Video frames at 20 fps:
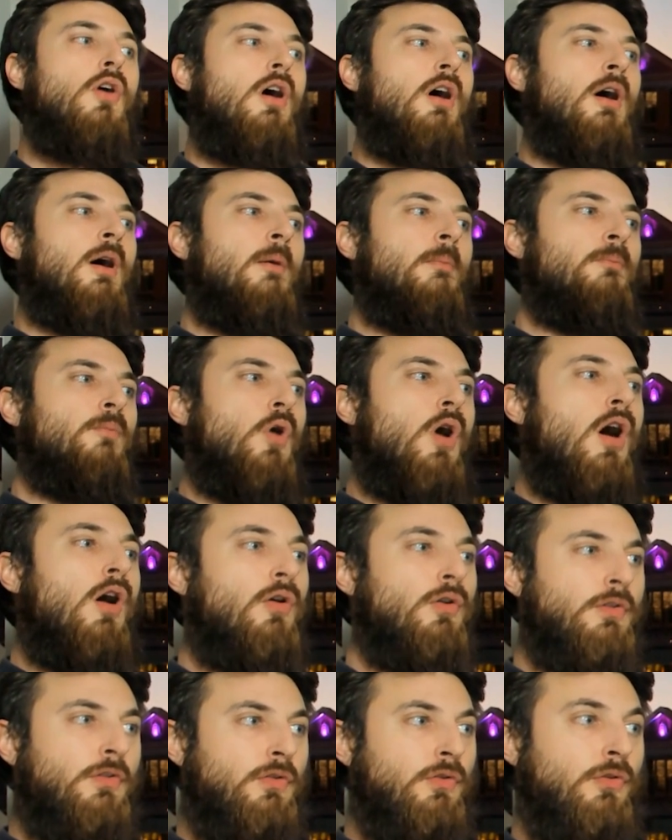
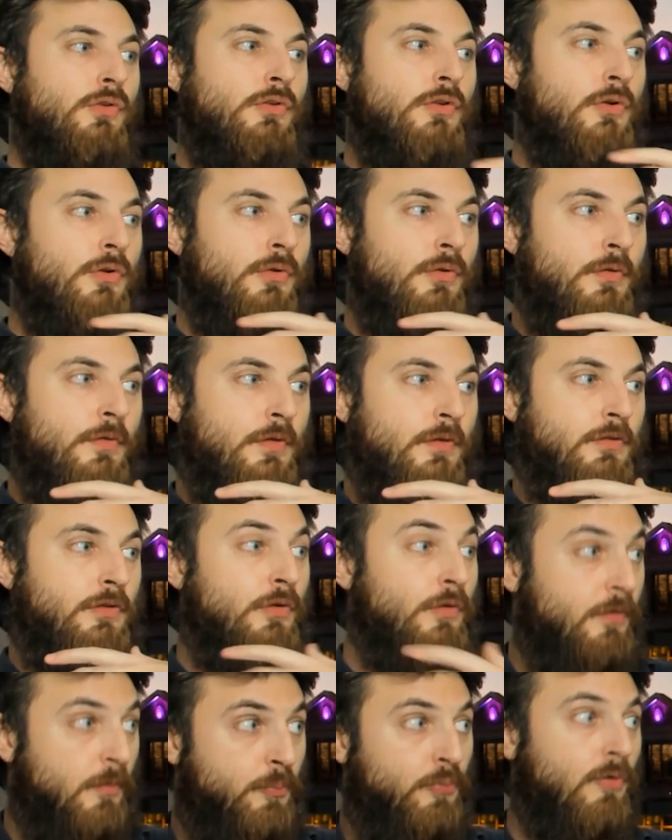how to use
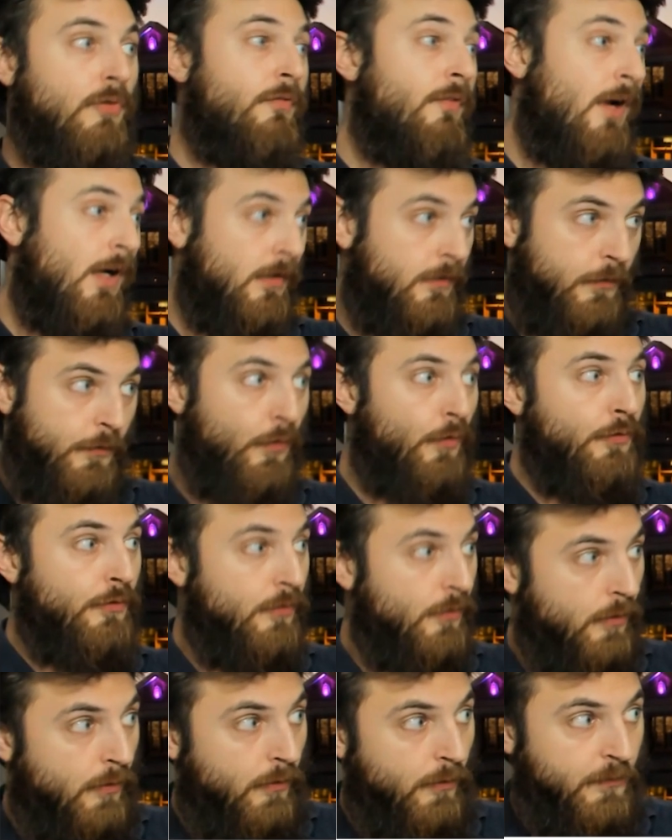user profiles to store
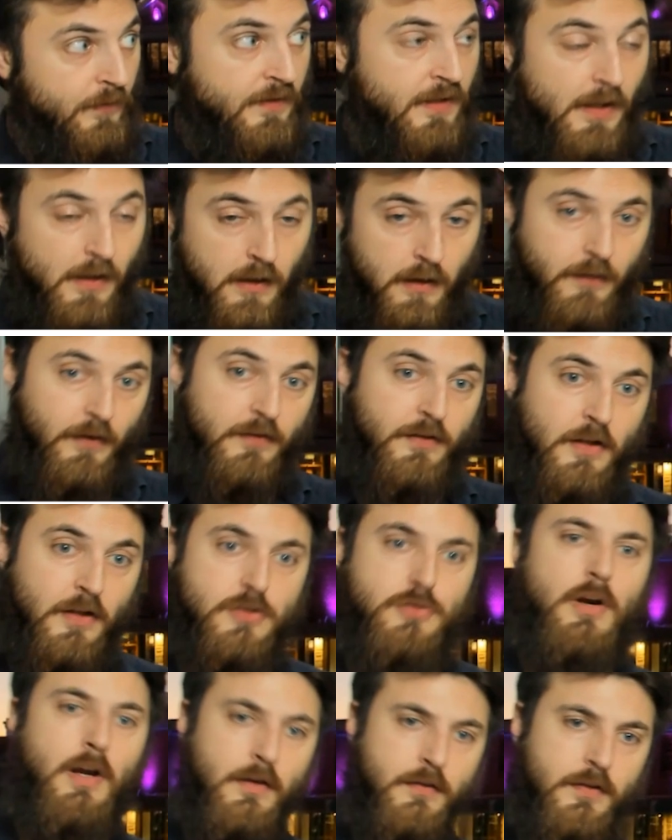your skills,
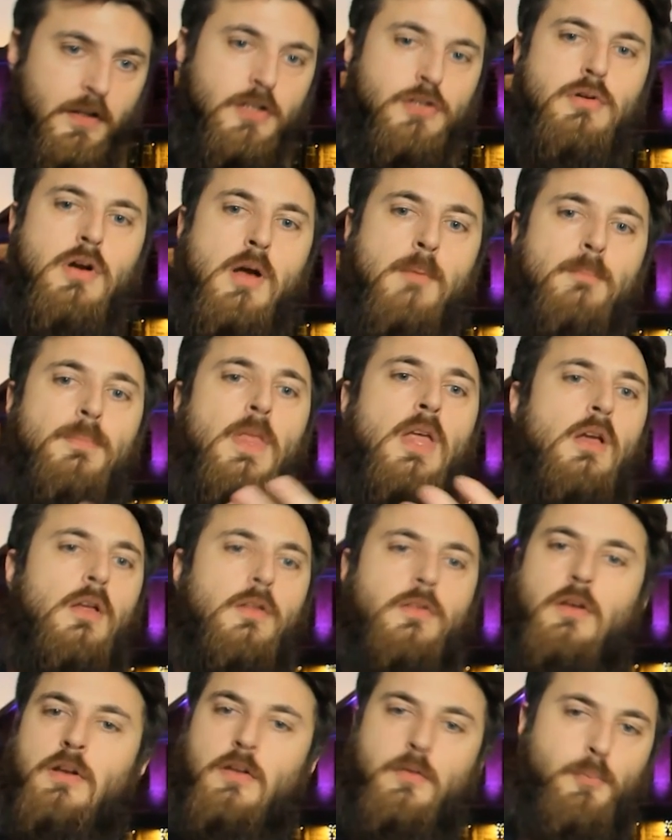etc., etc.
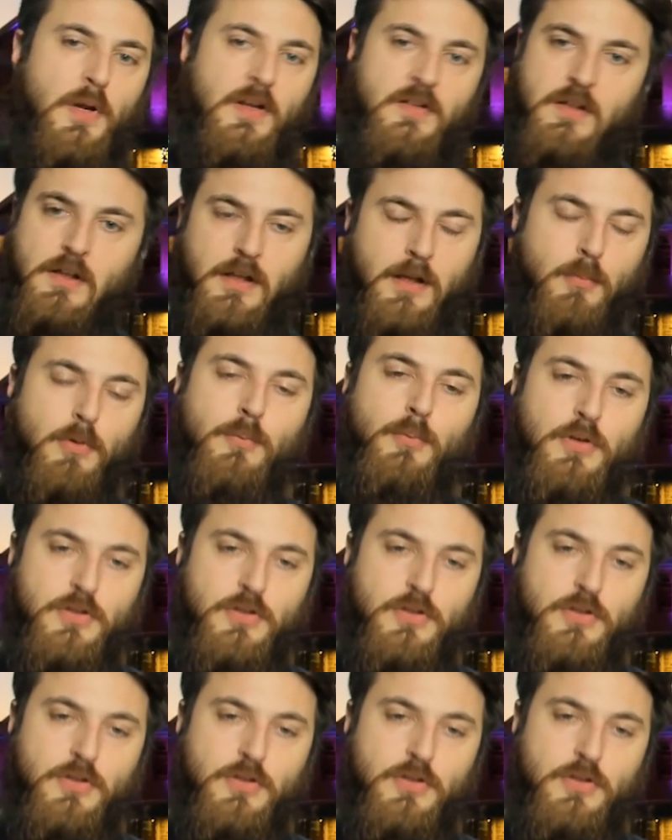So that's basically what we